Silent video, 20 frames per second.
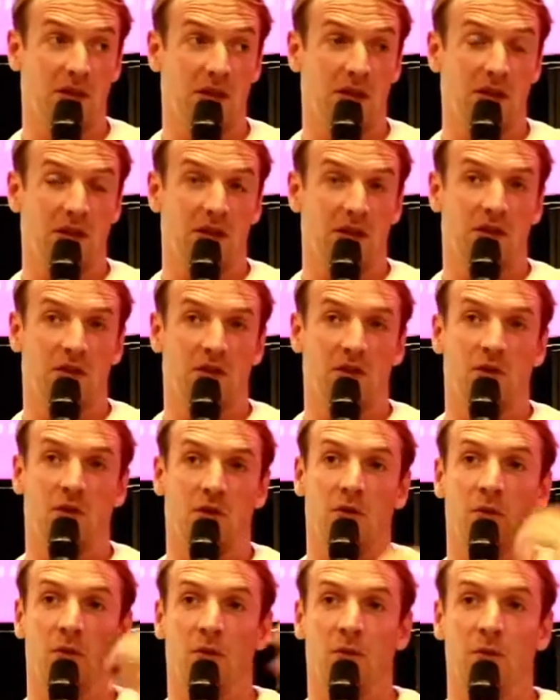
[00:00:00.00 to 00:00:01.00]

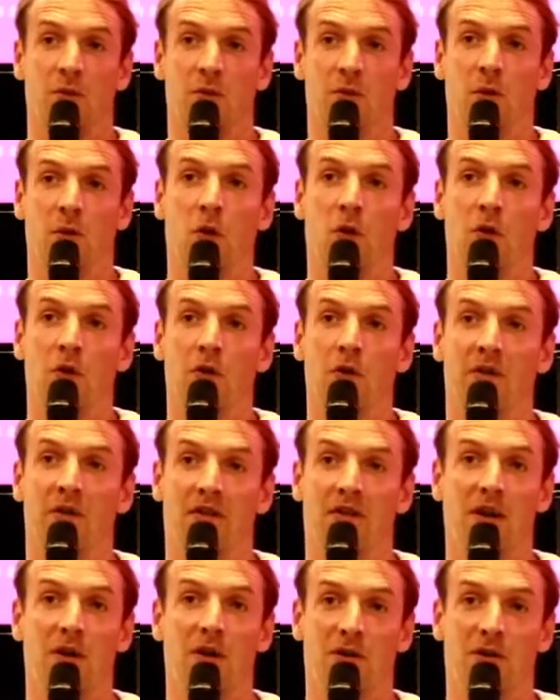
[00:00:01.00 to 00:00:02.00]
So all the
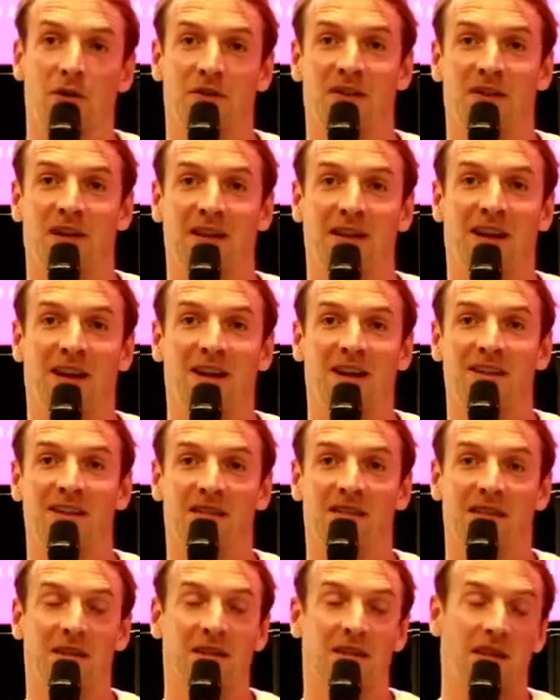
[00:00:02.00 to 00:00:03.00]
sellers that are
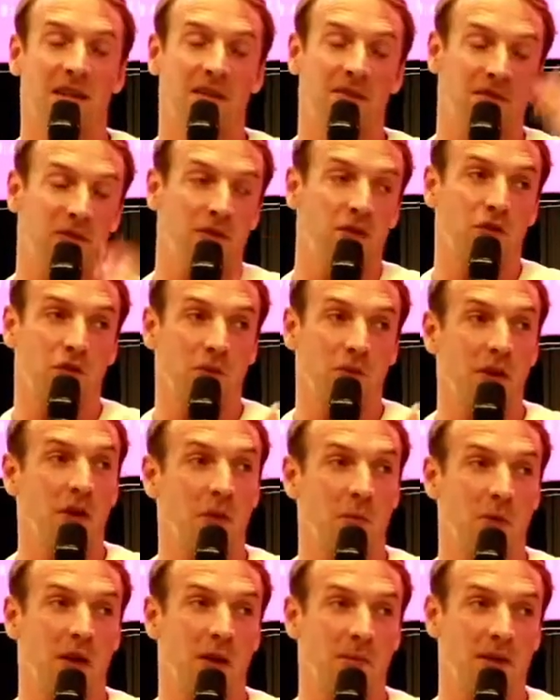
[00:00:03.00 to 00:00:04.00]
listing their inventory on
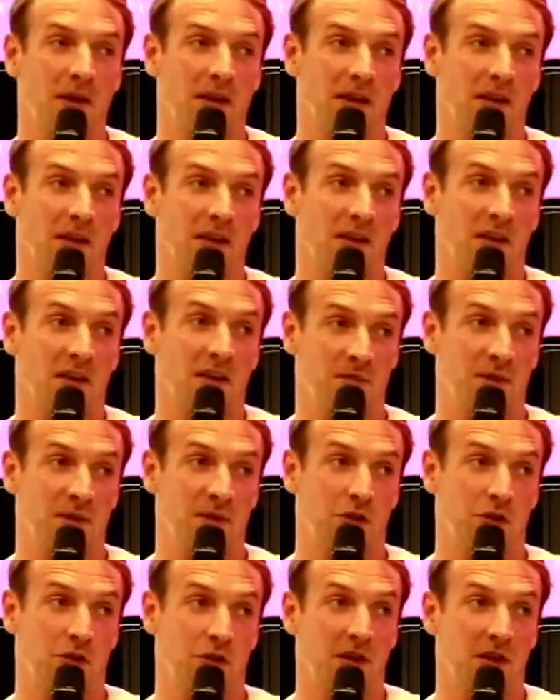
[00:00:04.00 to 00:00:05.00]
Back Market have been
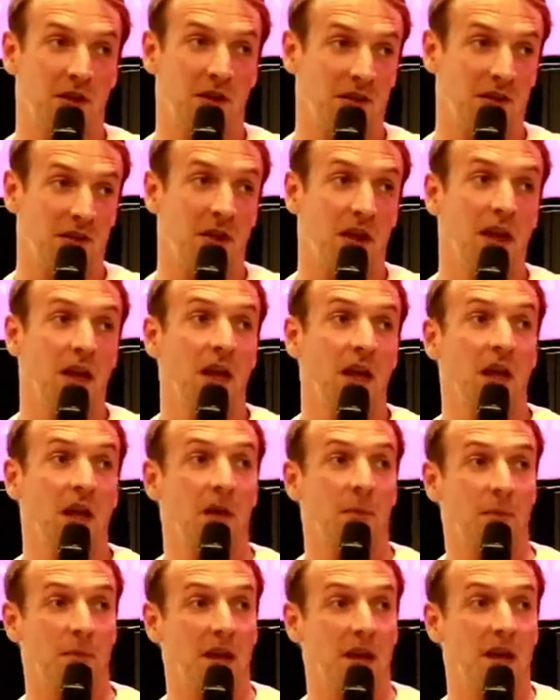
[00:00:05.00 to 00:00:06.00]
curated
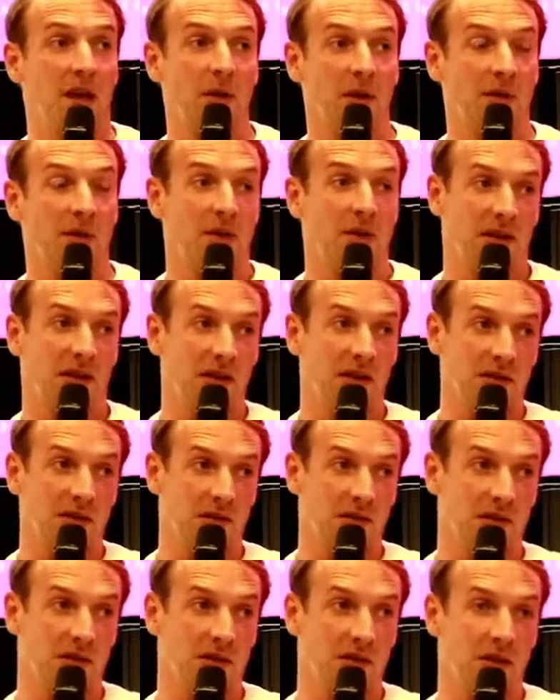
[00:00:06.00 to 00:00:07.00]
by Back Market.
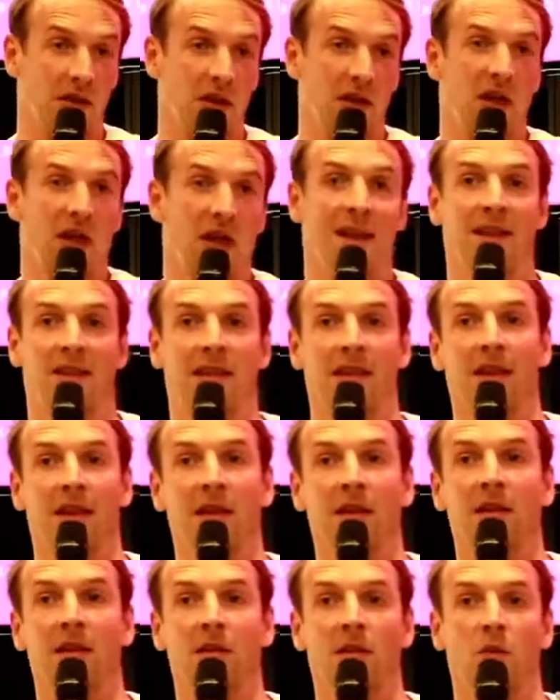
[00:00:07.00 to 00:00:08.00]
And
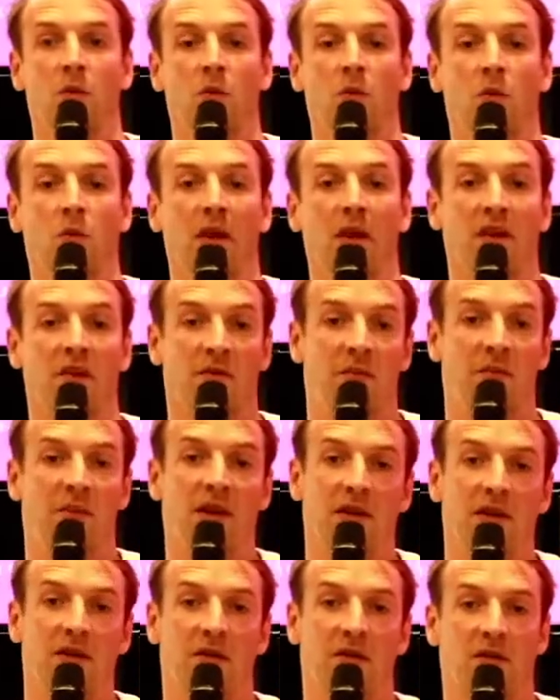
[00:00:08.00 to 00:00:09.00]
then we have
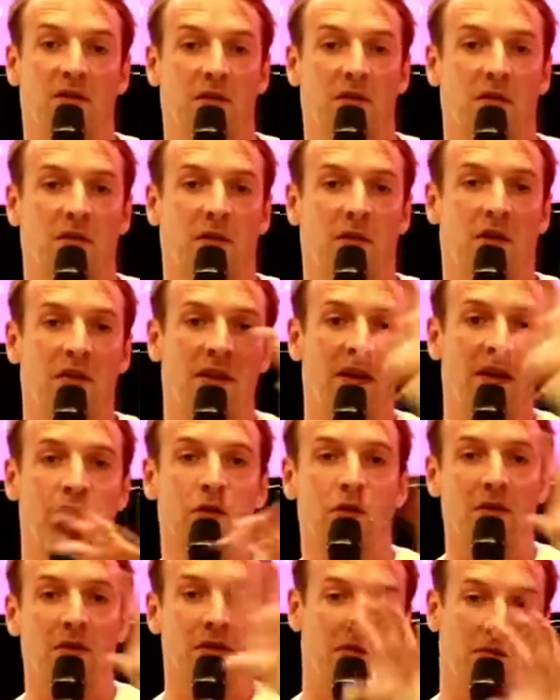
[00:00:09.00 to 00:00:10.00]
built an
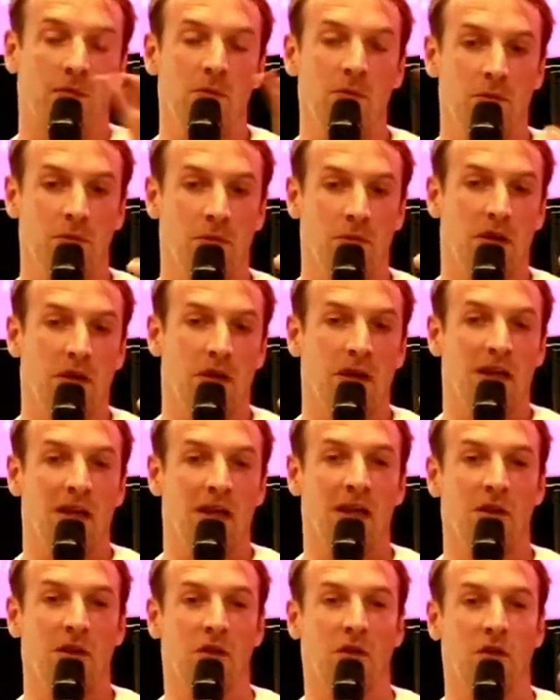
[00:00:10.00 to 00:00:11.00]
algorithm
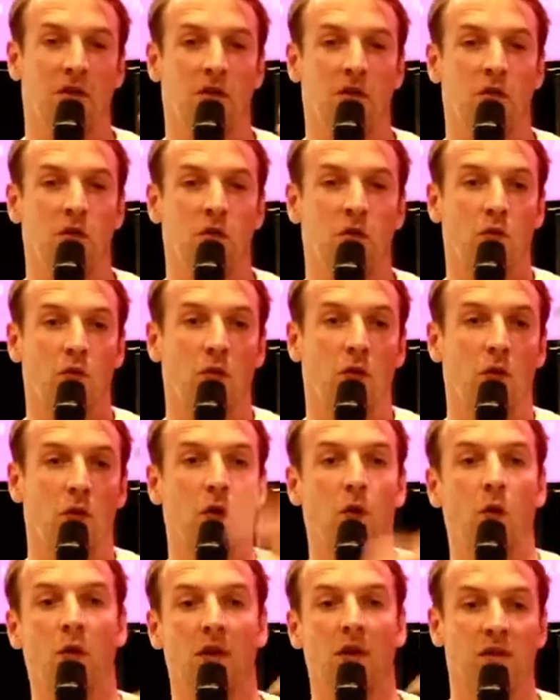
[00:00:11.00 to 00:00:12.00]
in order to
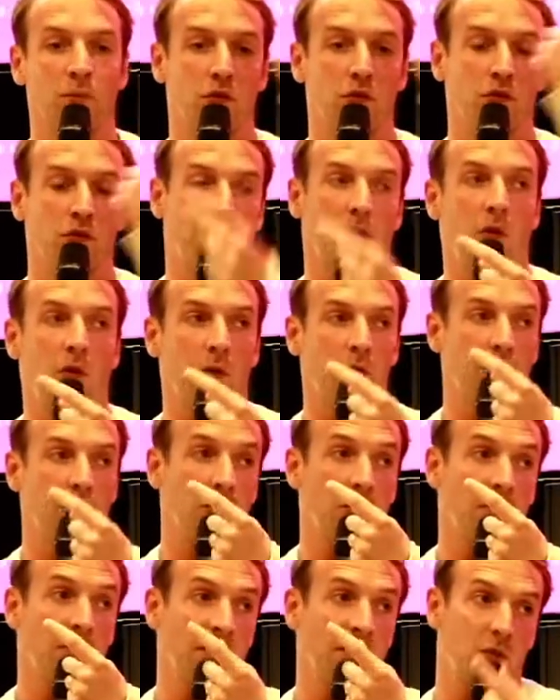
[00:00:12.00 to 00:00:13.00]
always push forward the
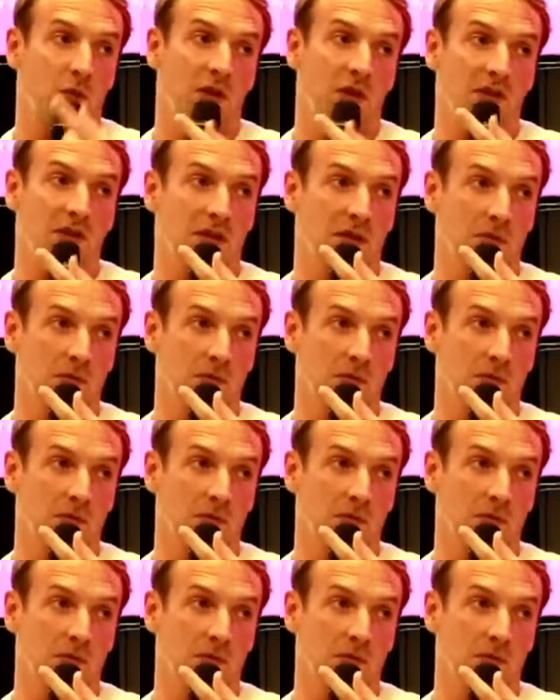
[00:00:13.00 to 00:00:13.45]
best quality.